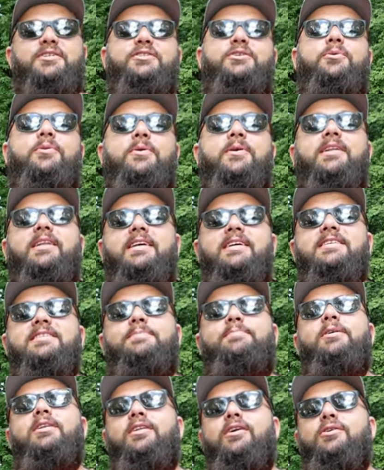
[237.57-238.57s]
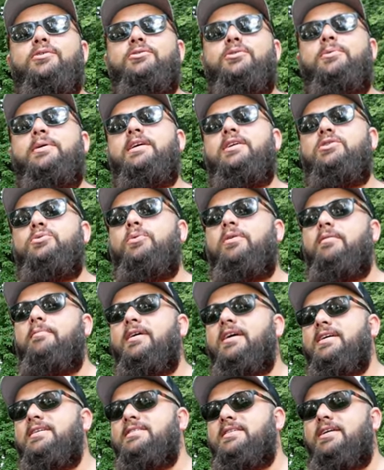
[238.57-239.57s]
So there are links below to each one of
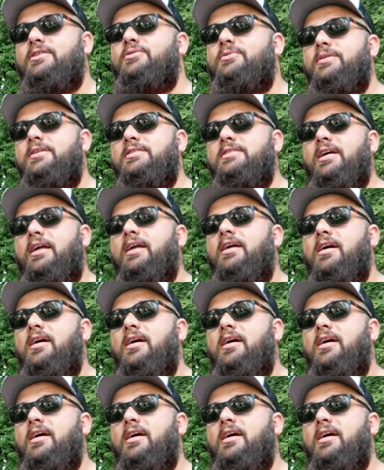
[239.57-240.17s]
my accessories I